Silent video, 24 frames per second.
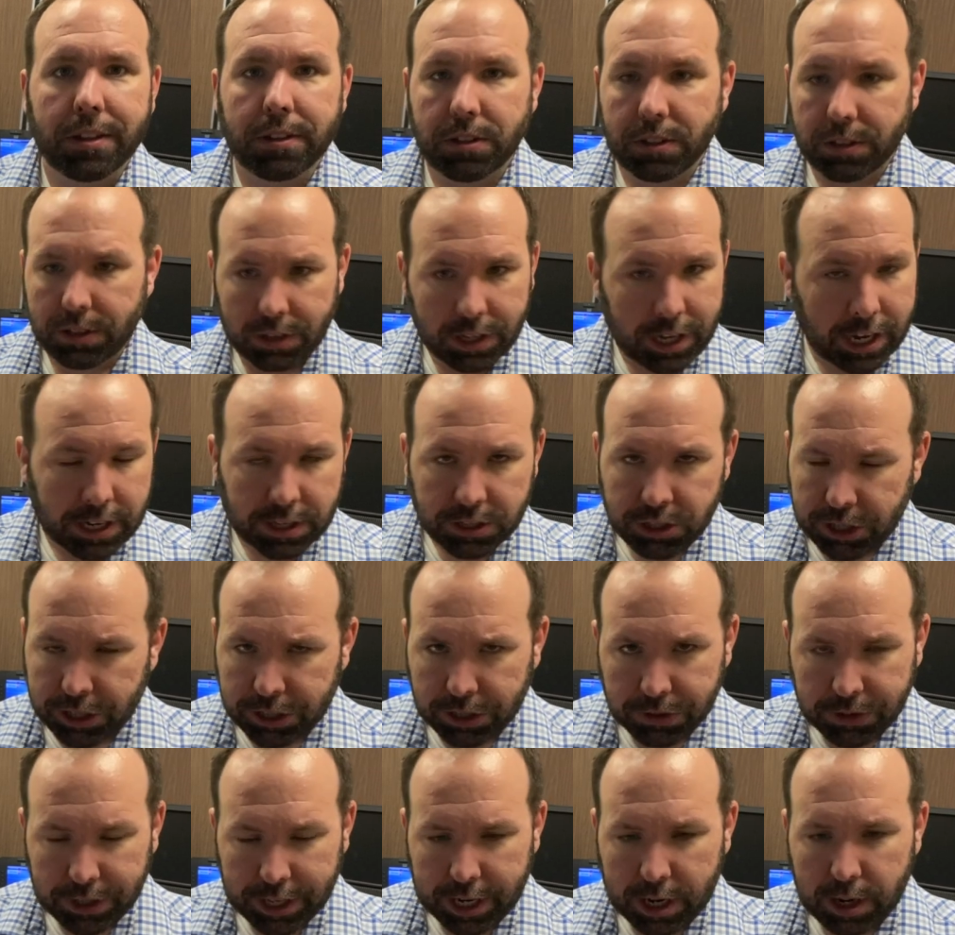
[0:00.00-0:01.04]
A lot of
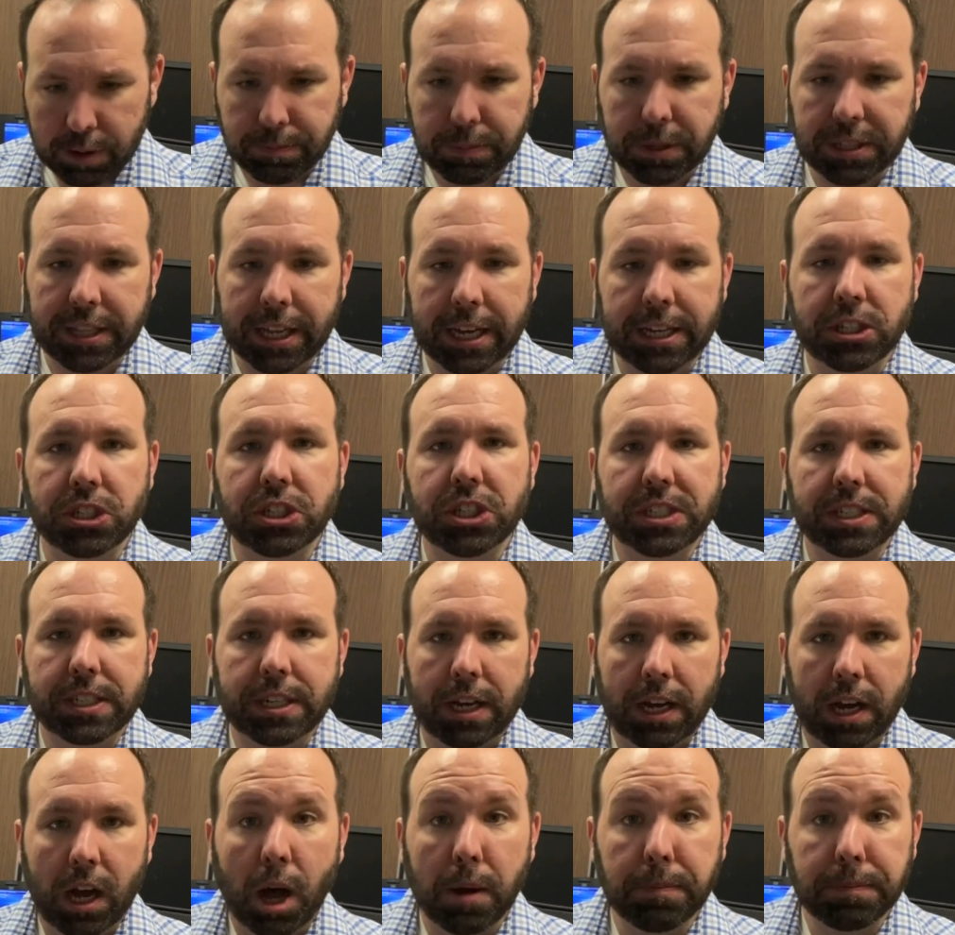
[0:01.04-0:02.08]
jingle there, but that's just
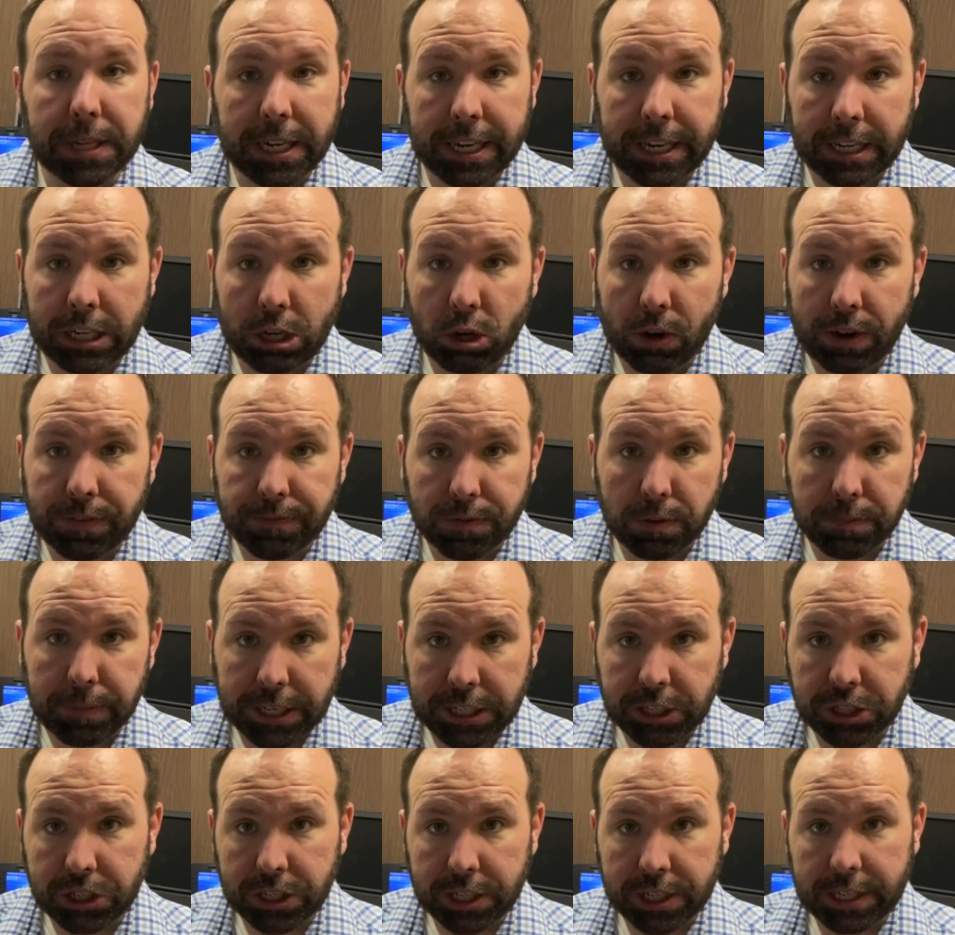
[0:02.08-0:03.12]
updating your
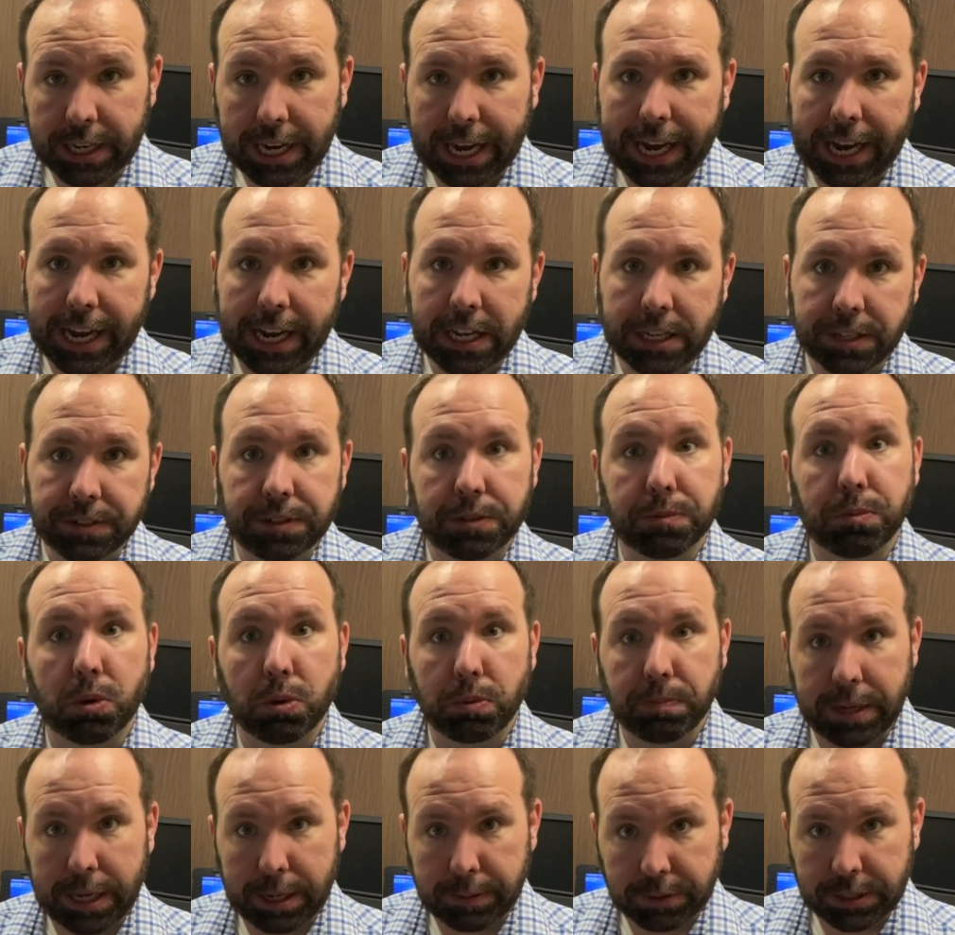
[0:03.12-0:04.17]
information, and we'll
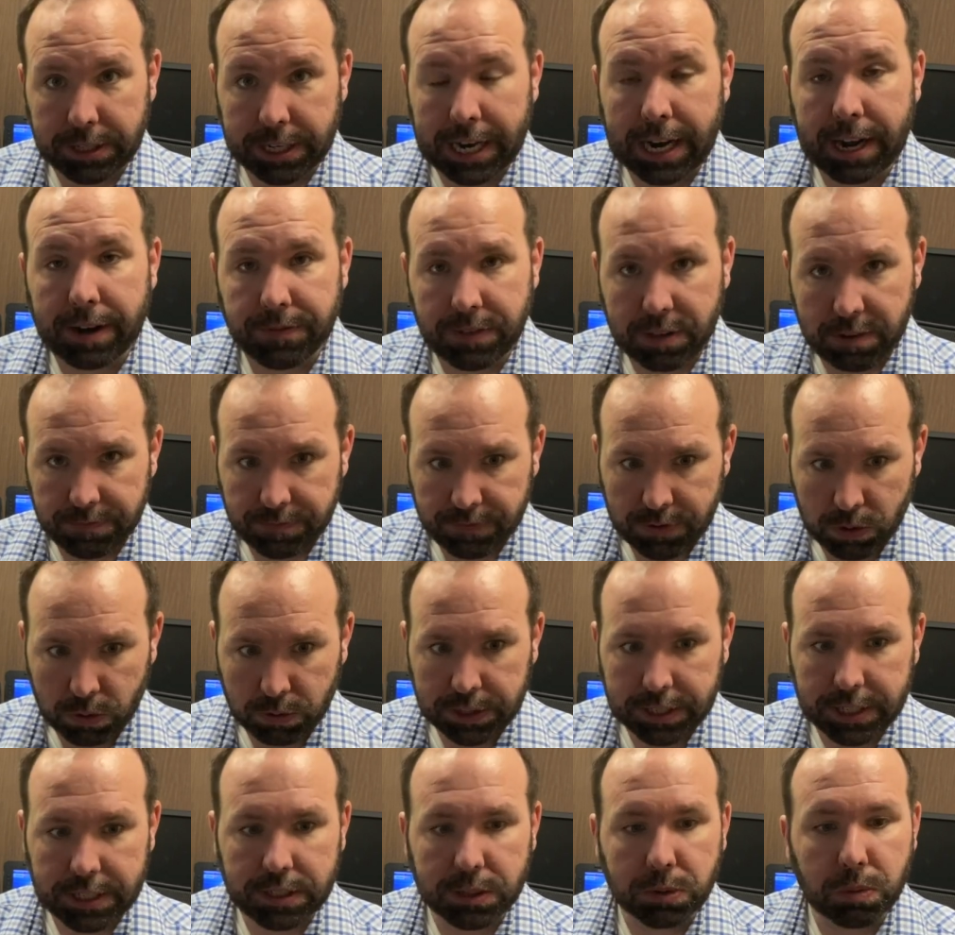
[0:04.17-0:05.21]
be able to have them
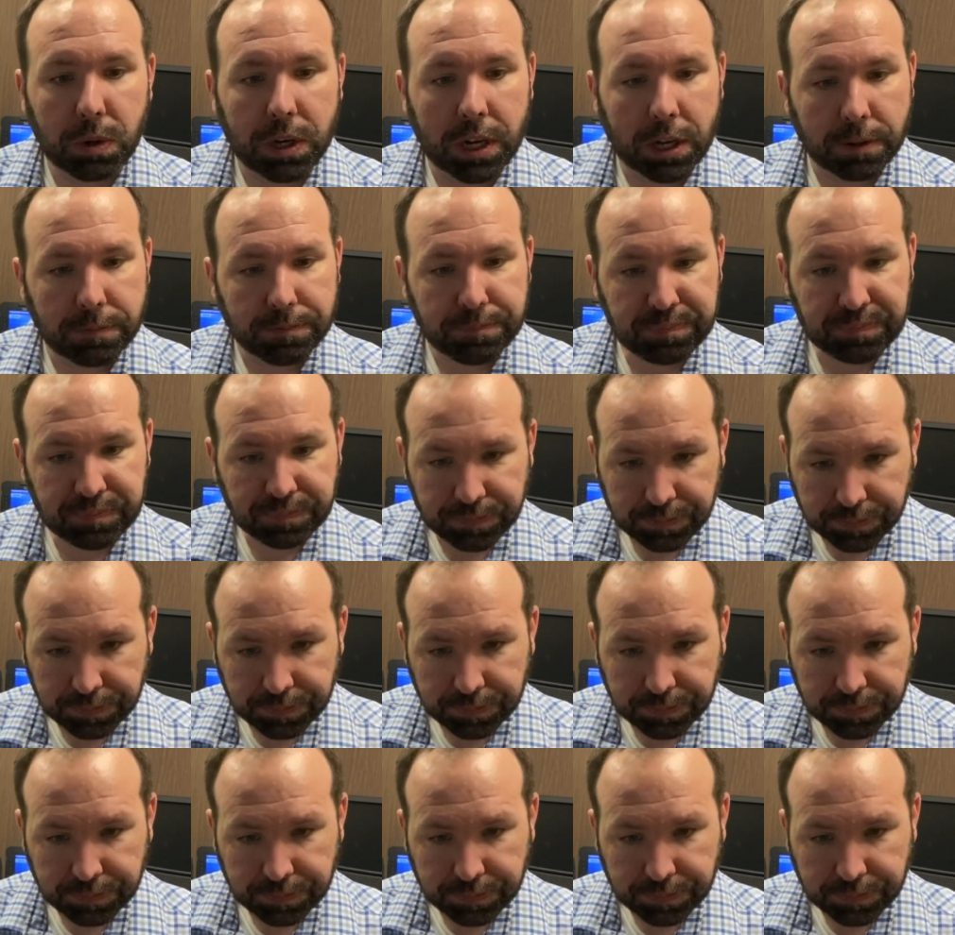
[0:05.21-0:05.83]
vote as well.